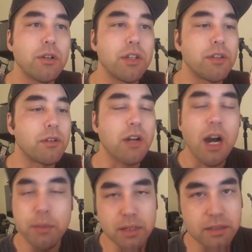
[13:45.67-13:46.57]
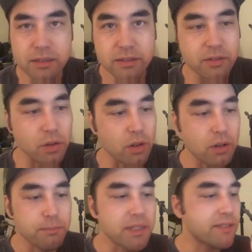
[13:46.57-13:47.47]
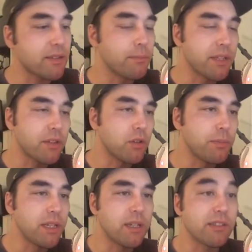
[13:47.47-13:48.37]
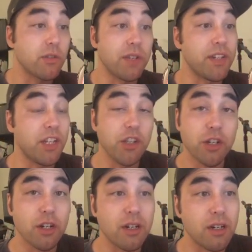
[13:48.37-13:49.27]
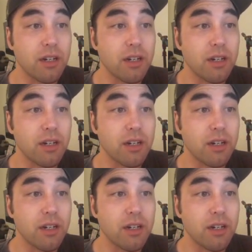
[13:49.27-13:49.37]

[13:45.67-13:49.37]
either goblins or myth- mythical beings or even he- uh,